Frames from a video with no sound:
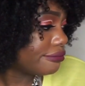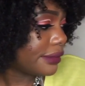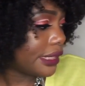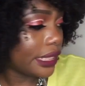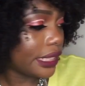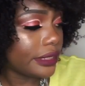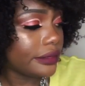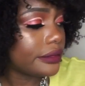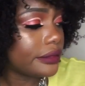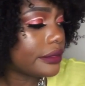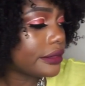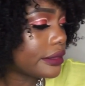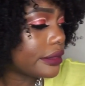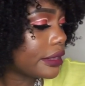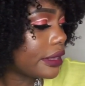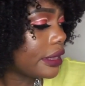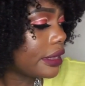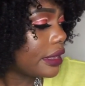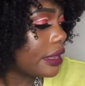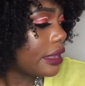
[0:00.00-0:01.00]
things.
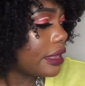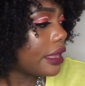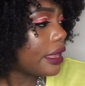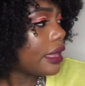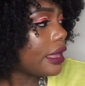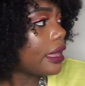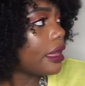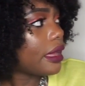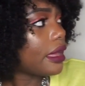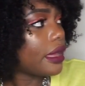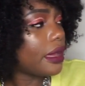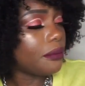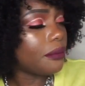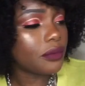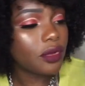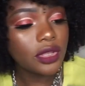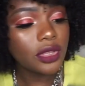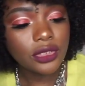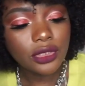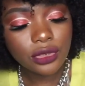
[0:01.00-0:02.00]
I'm
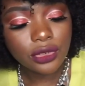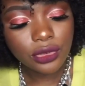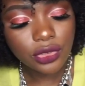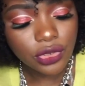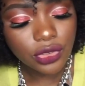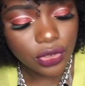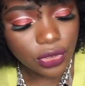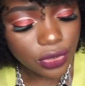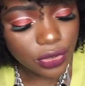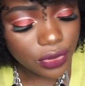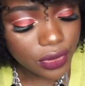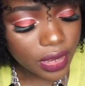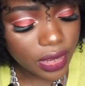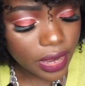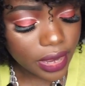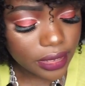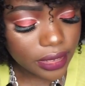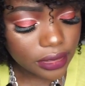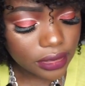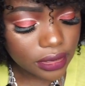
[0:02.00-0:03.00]
going to show you
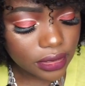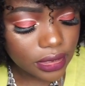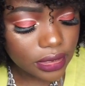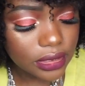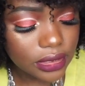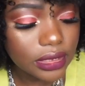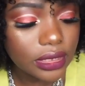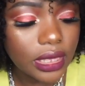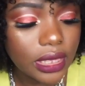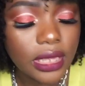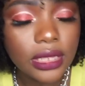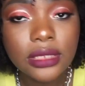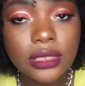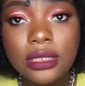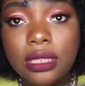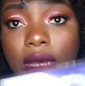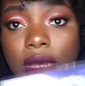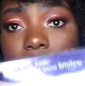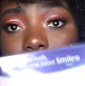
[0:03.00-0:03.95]
guys this kit that